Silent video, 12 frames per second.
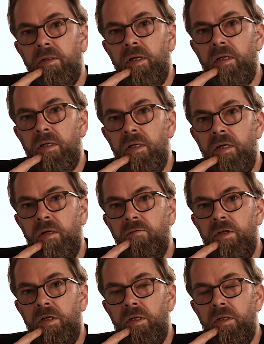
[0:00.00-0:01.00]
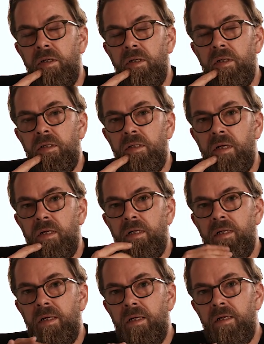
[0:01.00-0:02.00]
in the evening
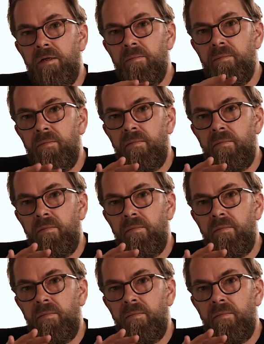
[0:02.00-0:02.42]
that then